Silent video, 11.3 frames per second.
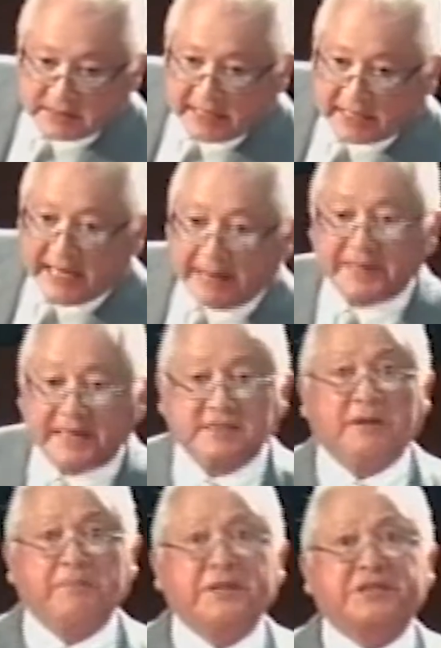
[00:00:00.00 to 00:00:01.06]
a cabinet
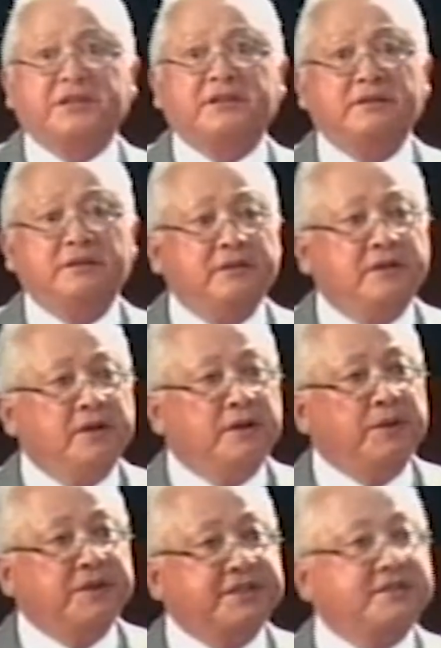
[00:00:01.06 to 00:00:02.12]
submission
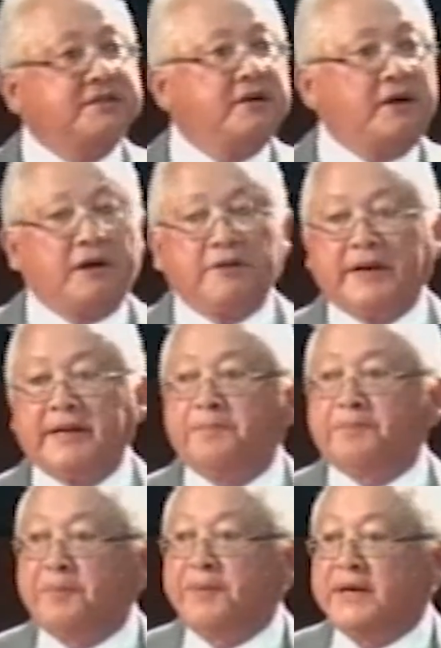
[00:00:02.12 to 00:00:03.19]
which is already
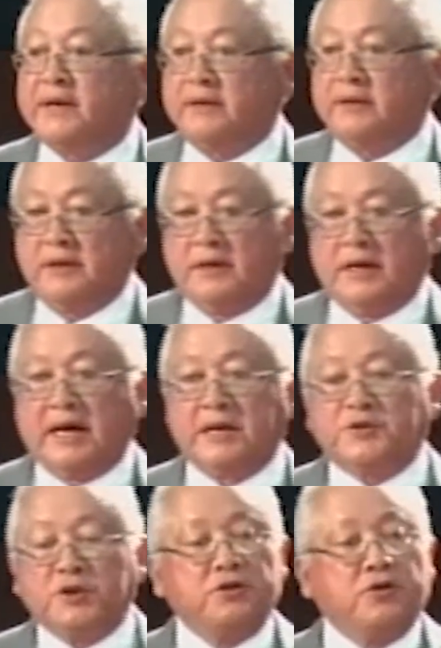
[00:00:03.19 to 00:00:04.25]
prepared and
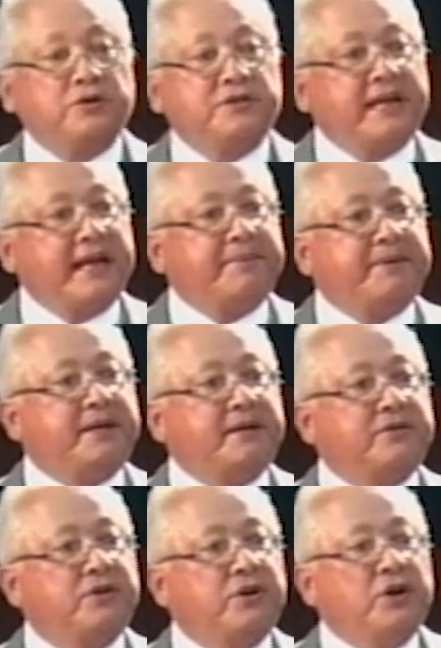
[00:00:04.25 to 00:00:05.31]
should go to
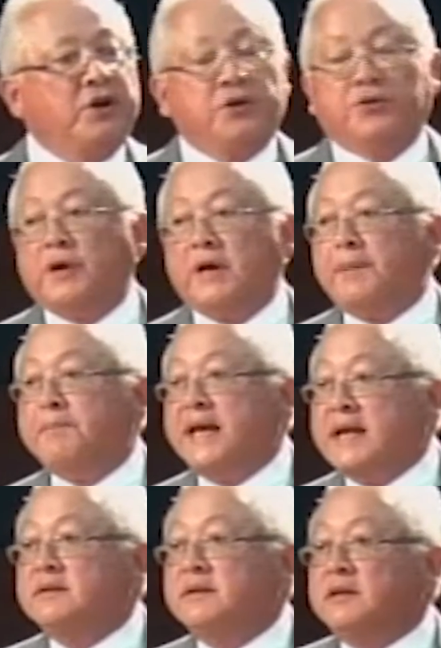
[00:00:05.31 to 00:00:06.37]
cabinet to
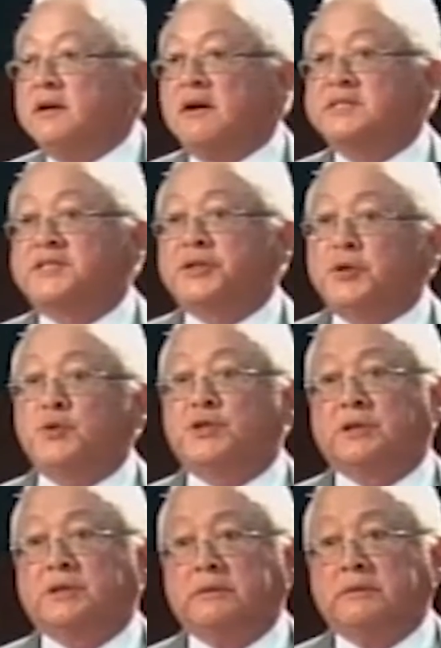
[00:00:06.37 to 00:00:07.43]
amend the
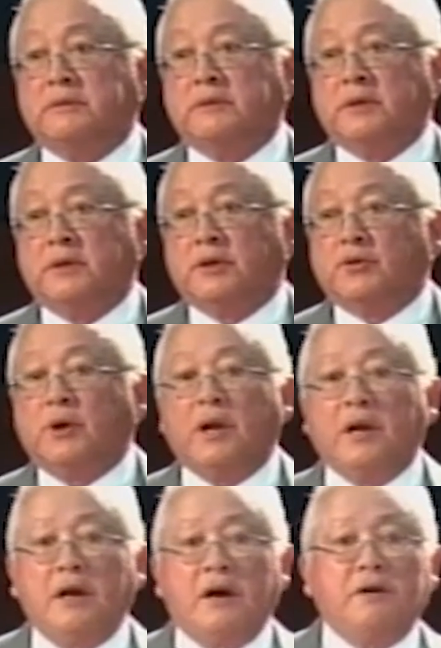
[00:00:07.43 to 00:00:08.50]
Constitution to
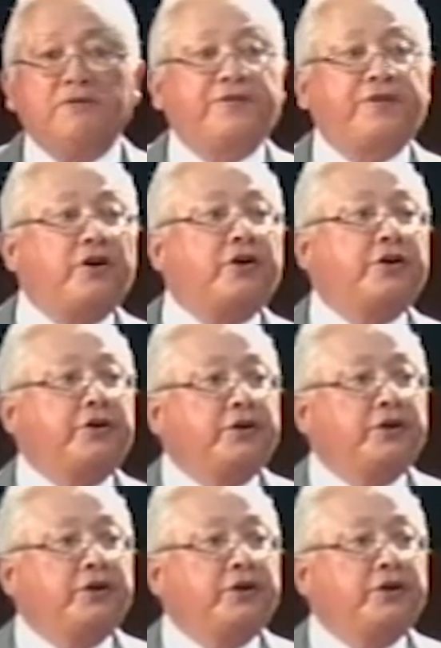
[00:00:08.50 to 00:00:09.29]
allow for